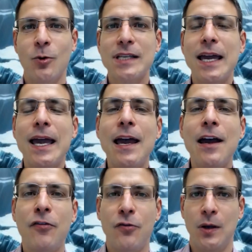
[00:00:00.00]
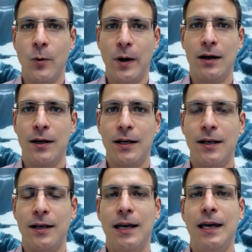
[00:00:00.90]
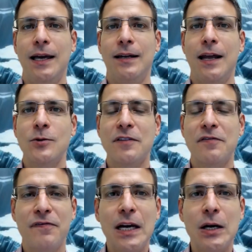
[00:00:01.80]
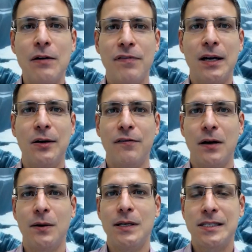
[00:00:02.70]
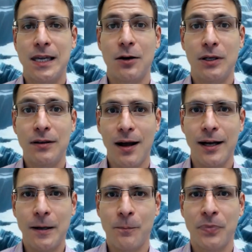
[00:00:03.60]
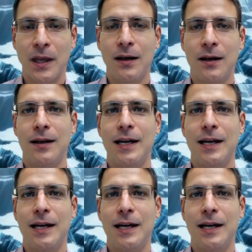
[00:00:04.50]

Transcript: It was everywhere. And it was a very, very, very scary time.